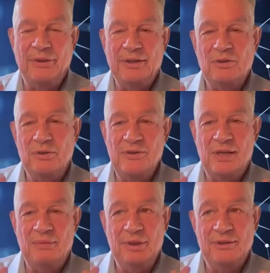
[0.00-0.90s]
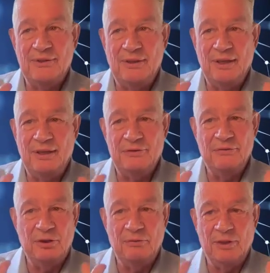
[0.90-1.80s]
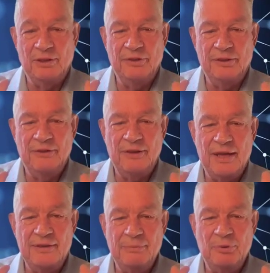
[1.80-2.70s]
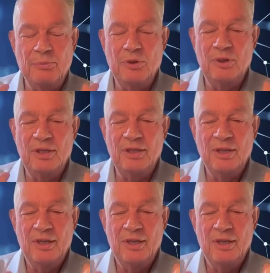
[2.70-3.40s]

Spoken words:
things you said because I think it's very relevant to the ISIP community.